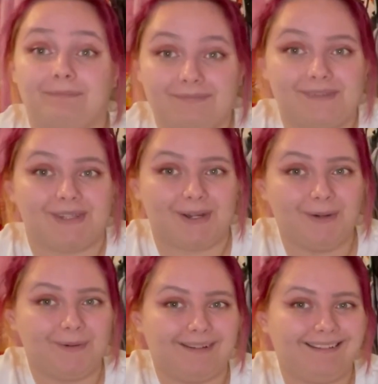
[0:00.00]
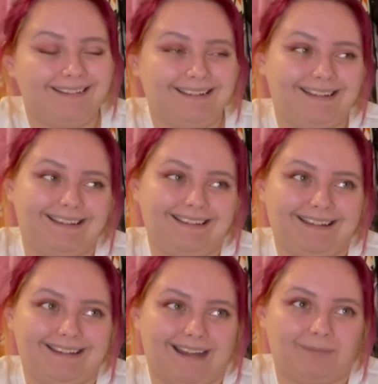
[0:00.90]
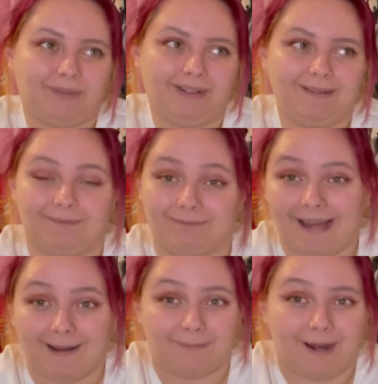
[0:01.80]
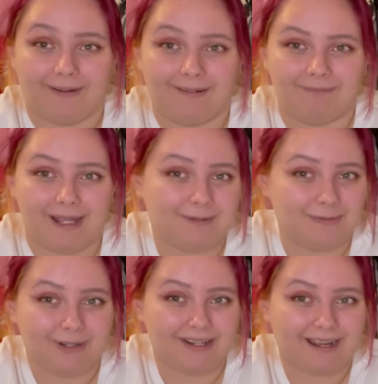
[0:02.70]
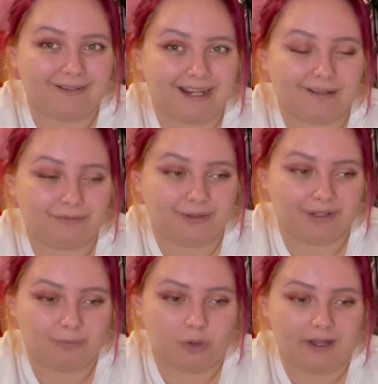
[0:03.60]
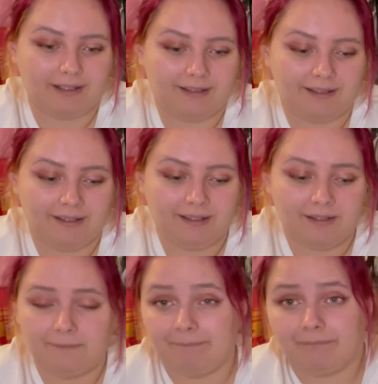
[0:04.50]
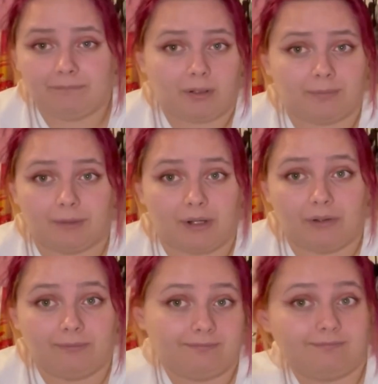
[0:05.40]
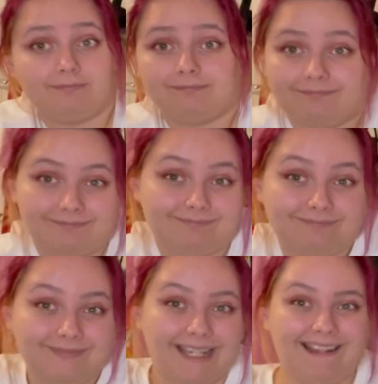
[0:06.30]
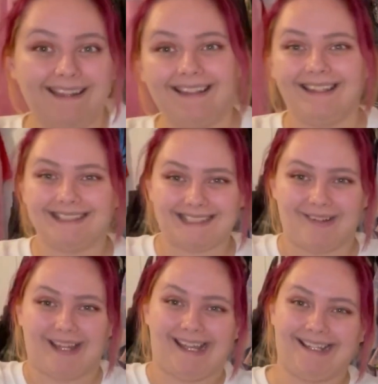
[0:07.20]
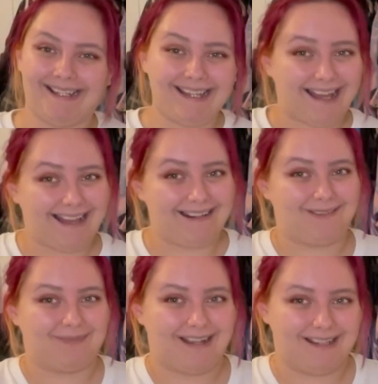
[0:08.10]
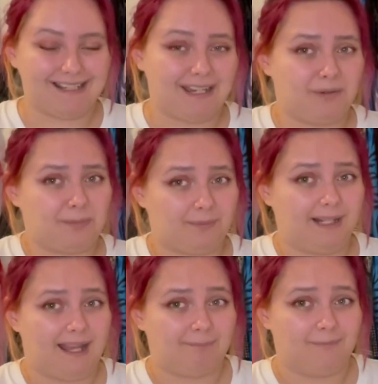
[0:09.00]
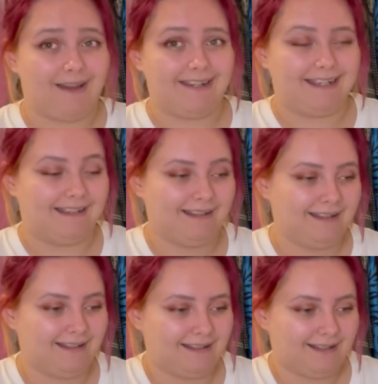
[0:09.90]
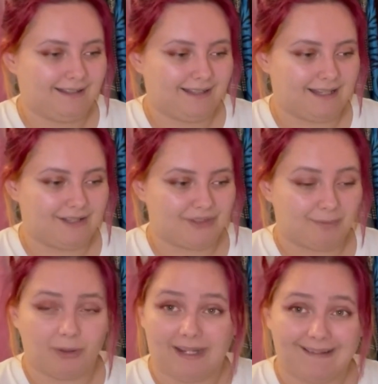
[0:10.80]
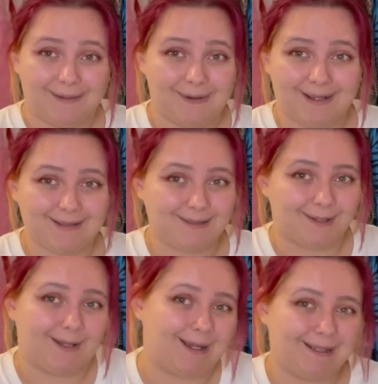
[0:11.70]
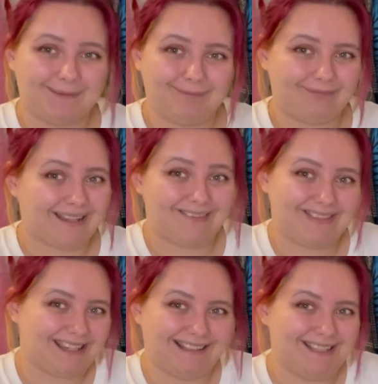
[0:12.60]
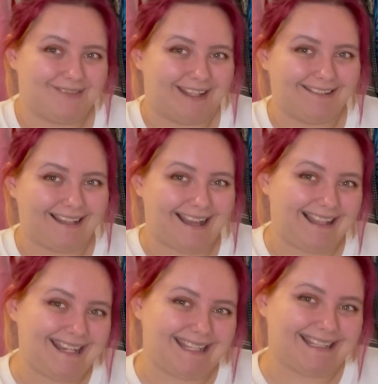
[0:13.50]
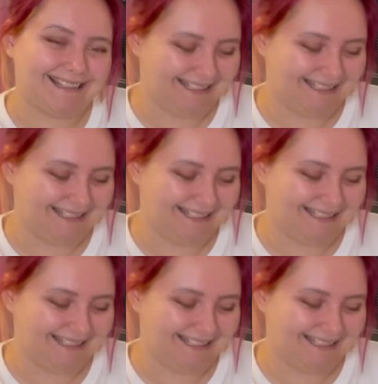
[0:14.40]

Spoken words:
So like, I'm not even mad about it. Maybe one day I'll get it filled in white. Probably won't. It's okay, I don't mind. It would probably get muddy at some point anyway, so like, I'm just gonna leave it. I like it.